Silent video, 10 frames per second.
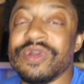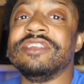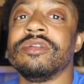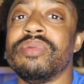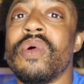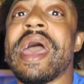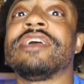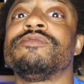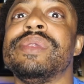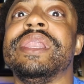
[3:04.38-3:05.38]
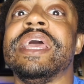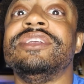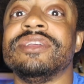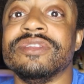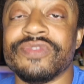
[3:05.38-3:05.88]
reasonable
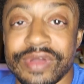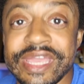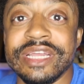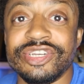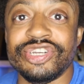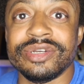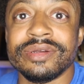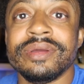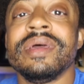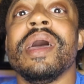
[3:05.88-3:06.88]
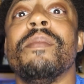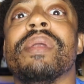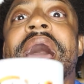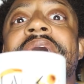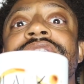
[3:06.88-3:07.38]
explanations for each.
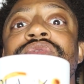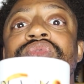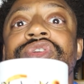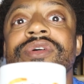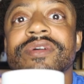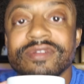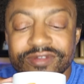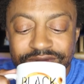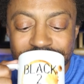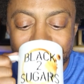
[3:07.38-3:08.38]
Black Two Sugars.